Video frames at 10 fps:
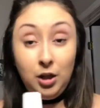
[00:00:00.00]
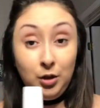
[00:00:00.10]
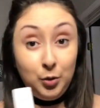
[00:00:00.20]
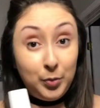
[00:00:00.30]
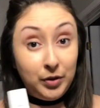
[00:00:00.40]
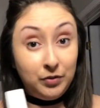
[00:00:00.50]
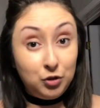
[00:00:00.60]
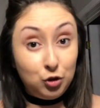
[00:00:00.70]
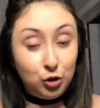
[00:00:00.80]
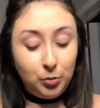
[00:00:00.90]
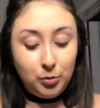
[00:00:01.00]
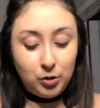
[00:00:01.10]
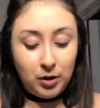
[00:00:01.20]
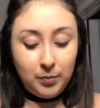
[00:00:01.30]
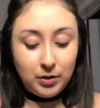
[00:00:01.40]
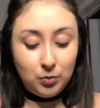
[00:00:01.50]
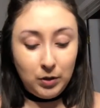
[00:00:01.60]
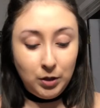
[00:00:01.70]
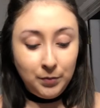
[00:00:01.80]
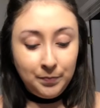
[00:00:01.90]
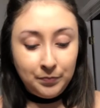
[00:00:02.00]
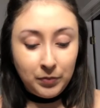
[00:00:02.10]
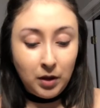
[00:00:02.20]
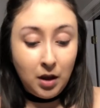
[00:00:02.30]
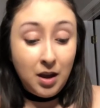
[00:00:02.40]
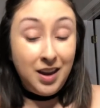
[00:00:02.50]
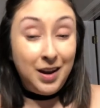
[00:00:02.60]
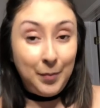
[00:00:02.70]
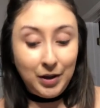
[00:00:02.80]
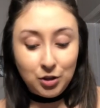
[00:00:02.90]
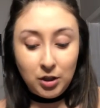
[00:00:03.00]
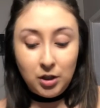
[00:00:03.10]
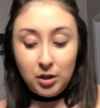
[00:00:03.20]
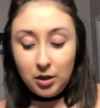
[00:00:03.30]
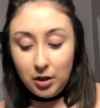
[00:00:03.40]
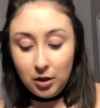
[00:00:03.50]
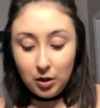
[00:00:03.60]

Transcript: a little bit of strobe cream as well. I'm actually gonna